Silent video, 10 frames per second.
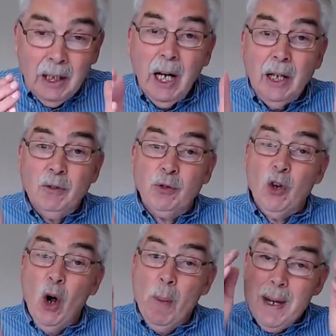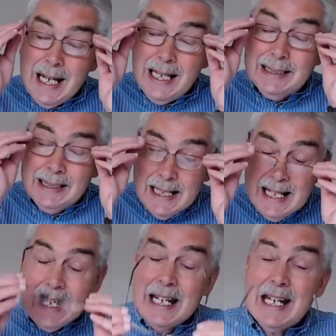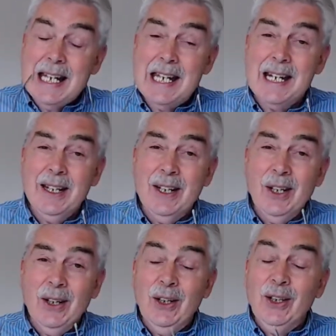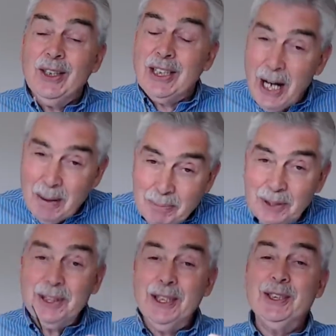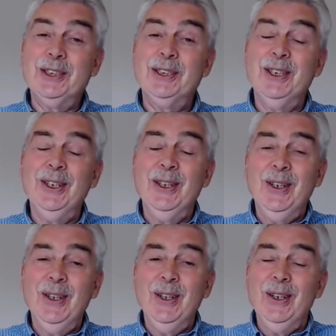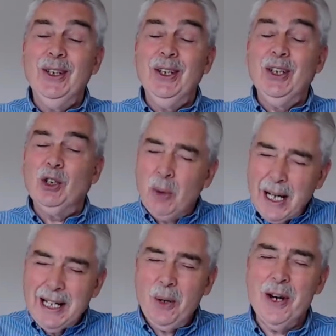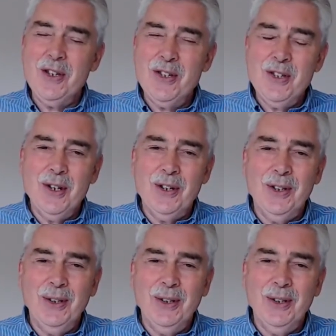And from his need comes this great question.